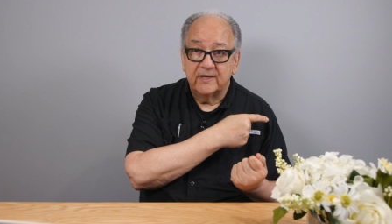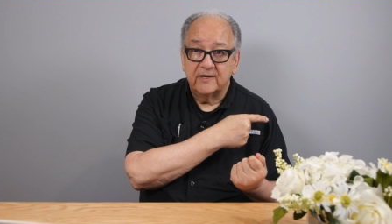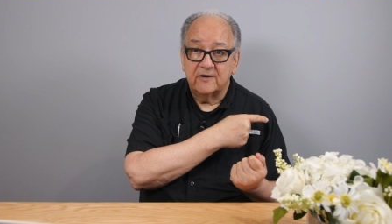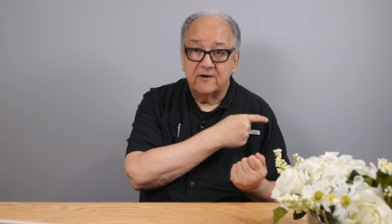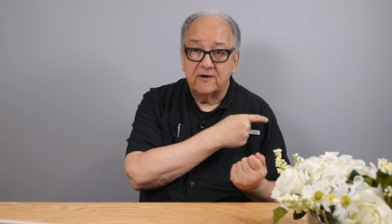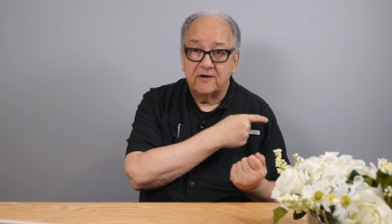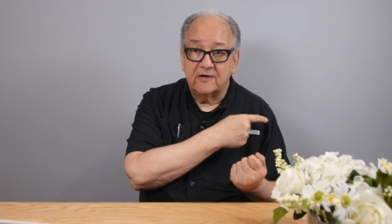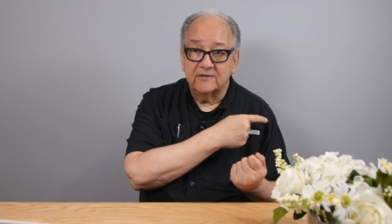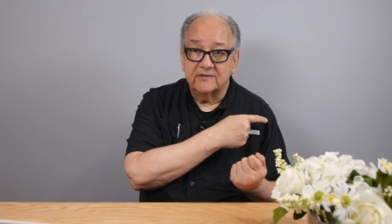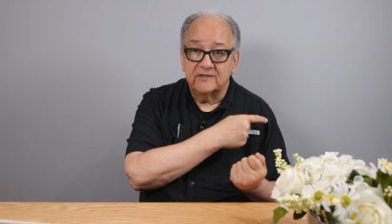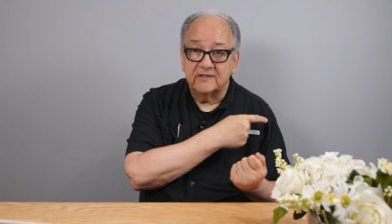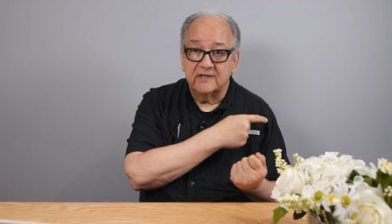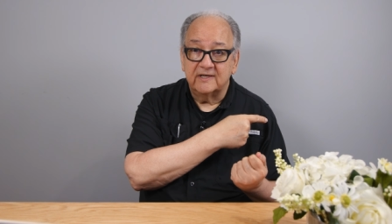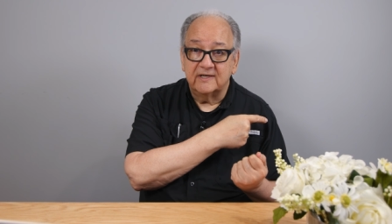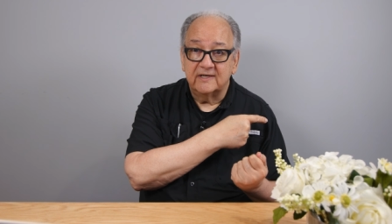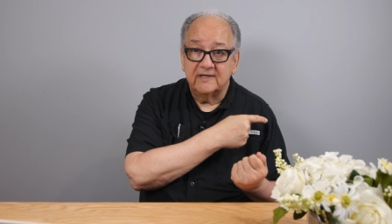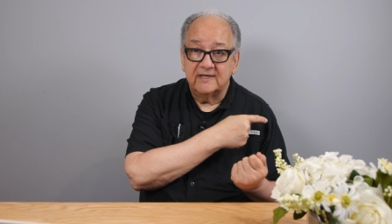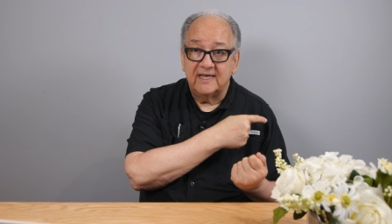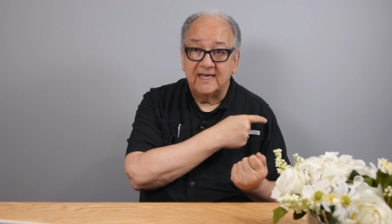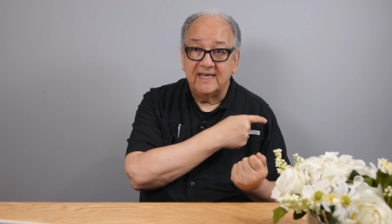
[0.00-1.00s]

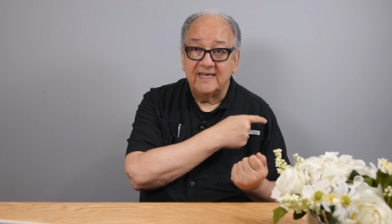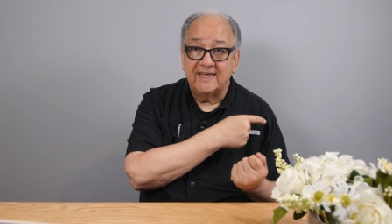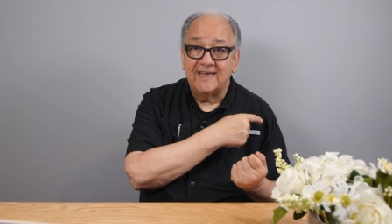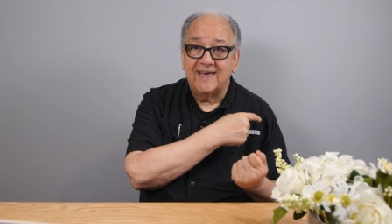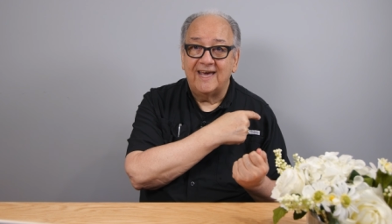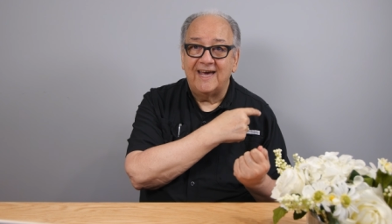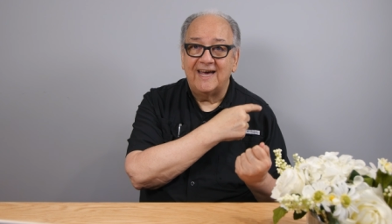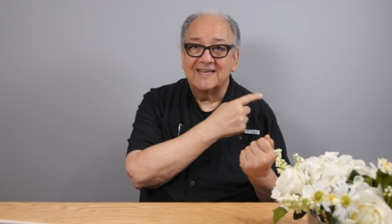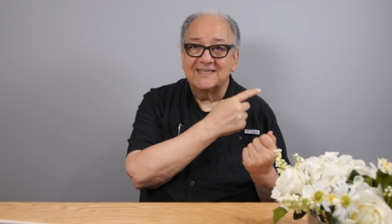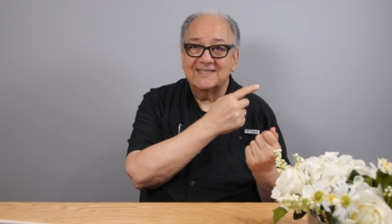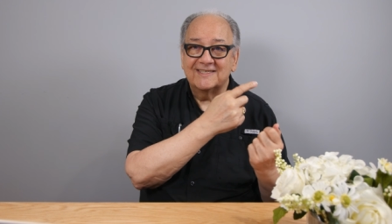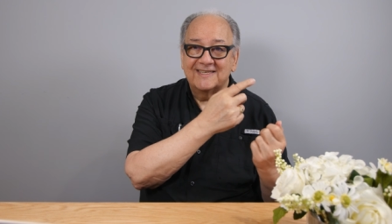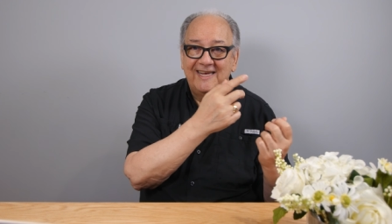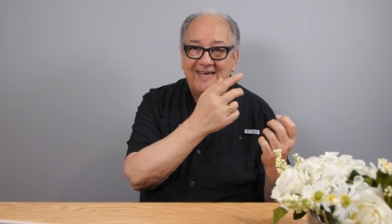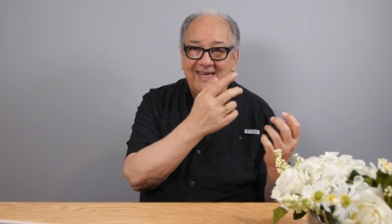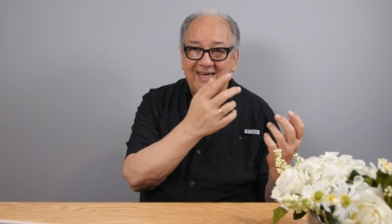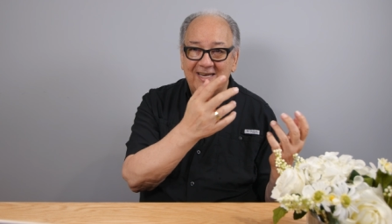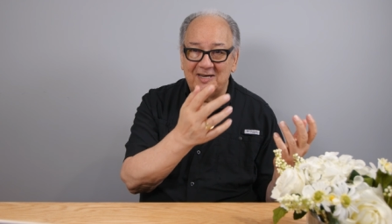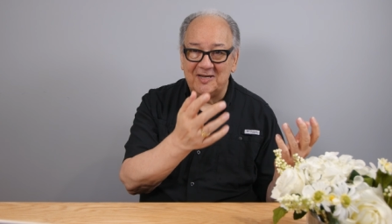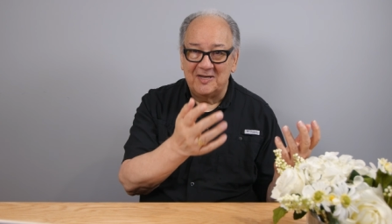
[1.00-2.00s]
causing a
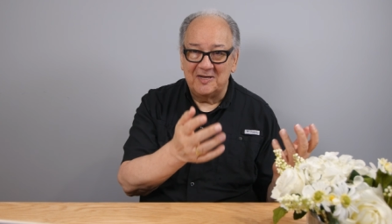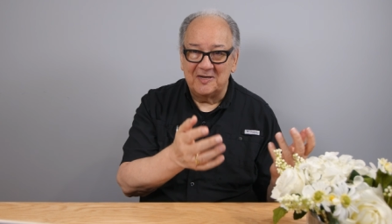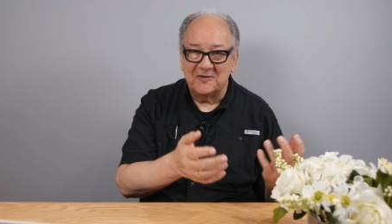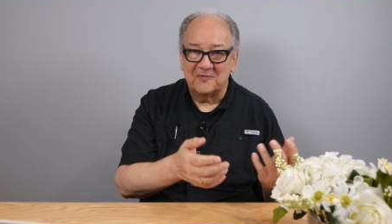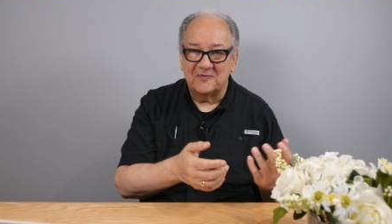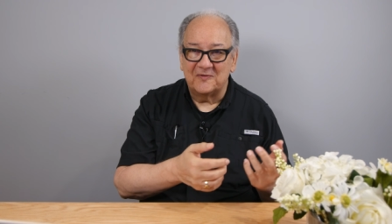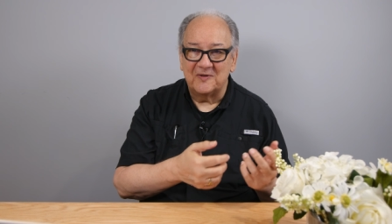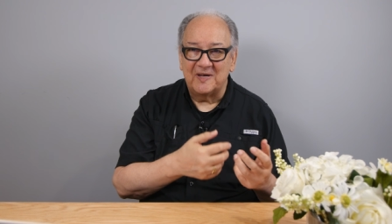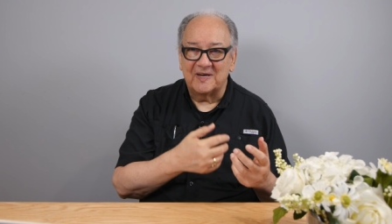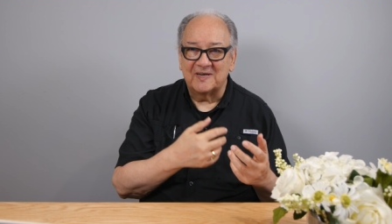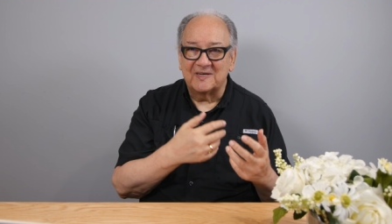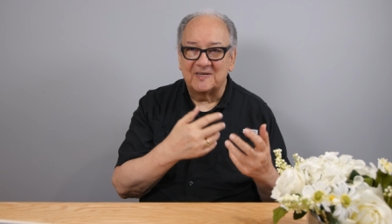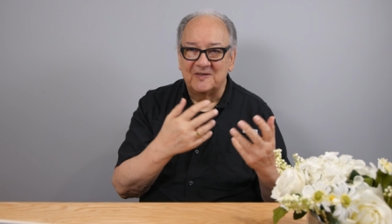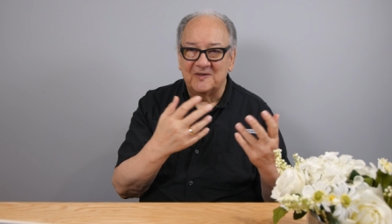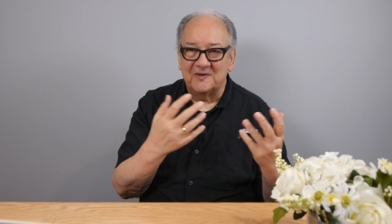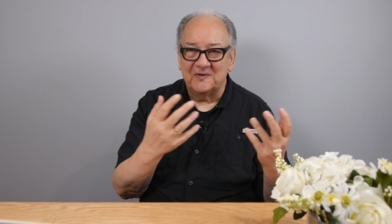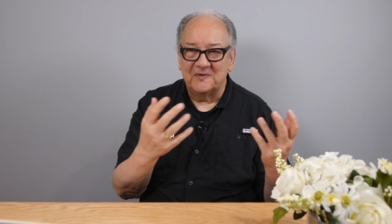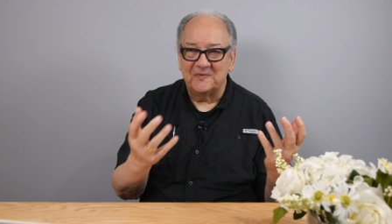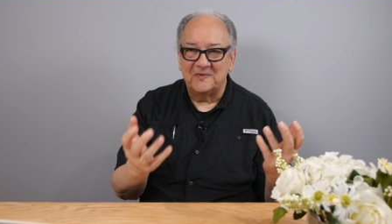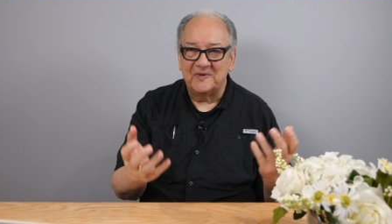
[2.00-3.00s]
cascading effect
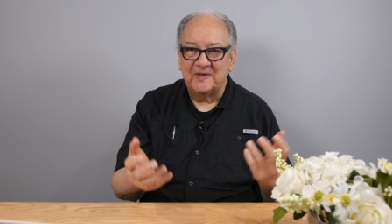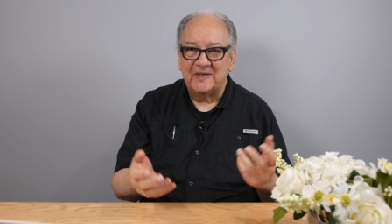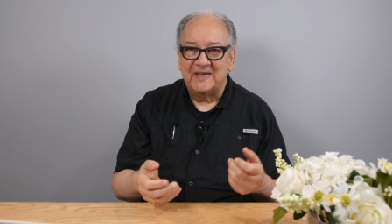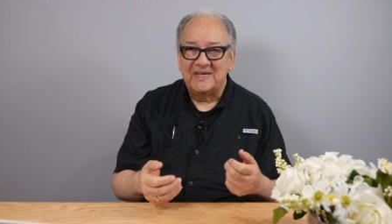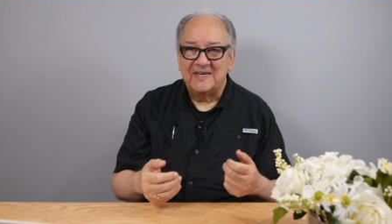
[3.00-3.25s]
of